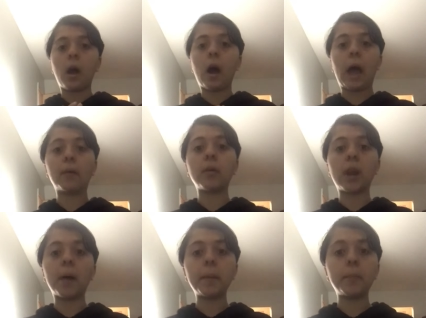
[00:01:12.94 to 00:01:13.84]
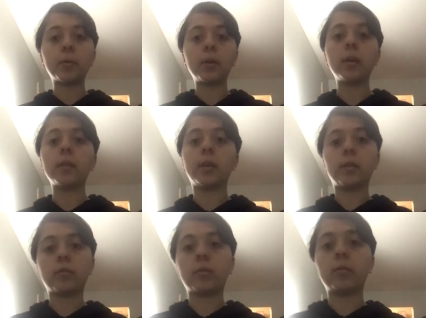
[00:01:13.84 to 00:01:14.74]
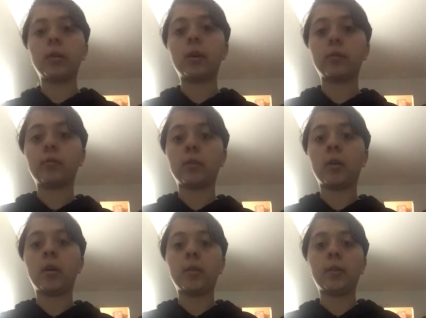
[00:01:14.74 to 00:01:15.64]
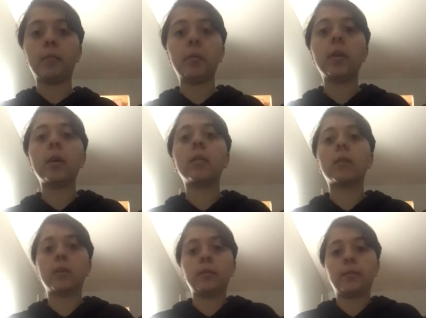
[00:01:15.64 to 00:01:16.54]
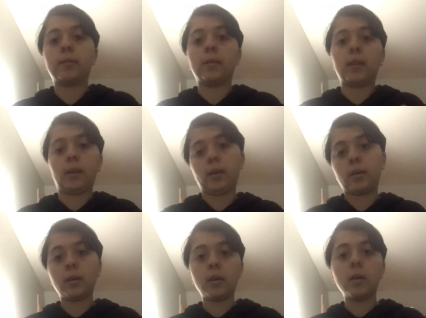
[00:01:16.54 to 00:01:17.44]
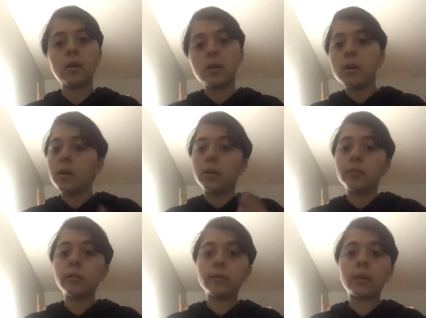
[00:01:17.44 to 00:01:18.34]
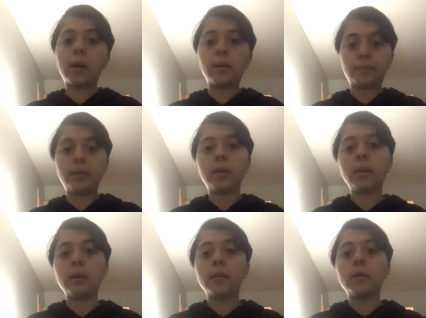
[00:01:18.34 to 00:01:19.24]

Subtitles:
I will not be putting the intro and the outro on this video because this is like just an update.